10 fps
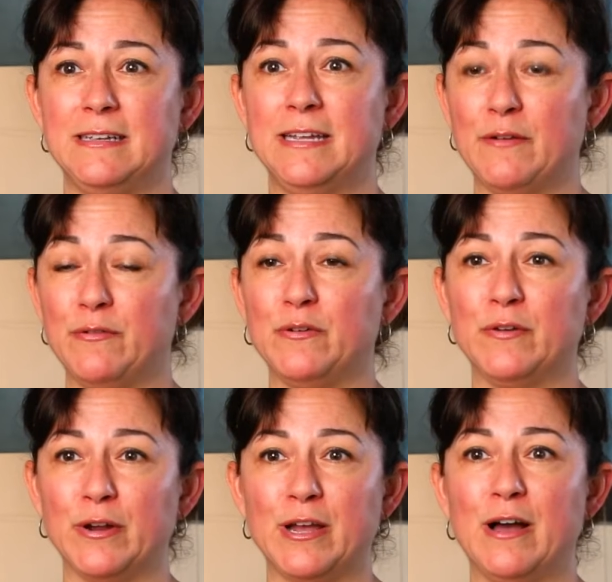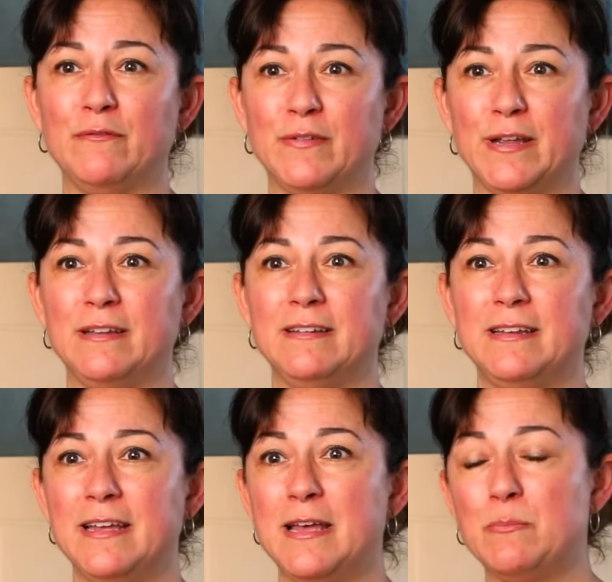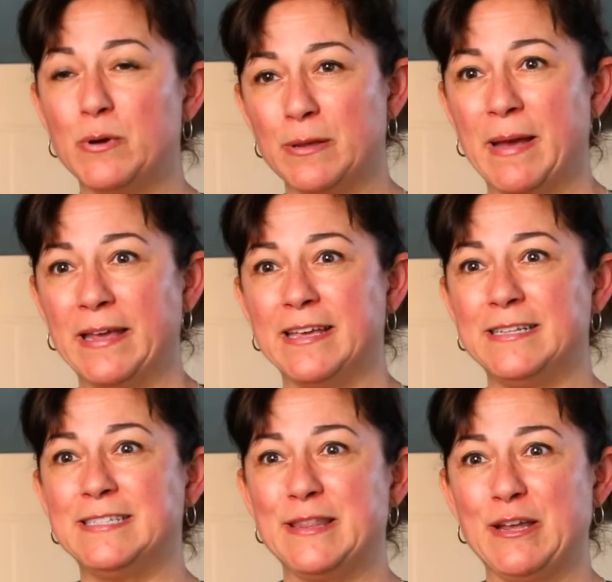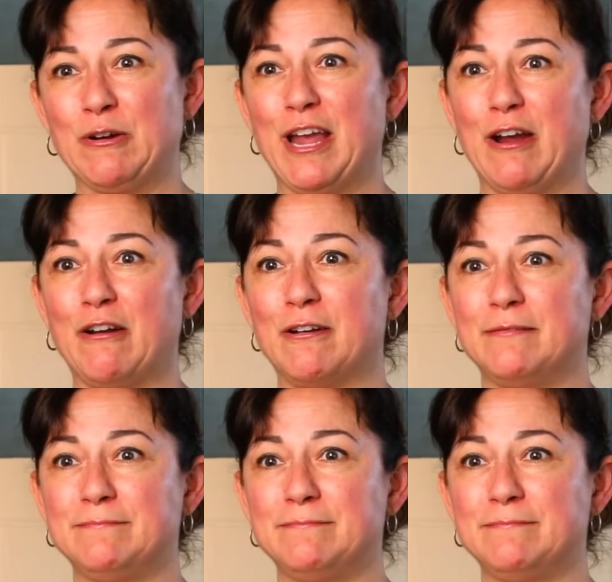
And I feel very confident putting my kids in their care.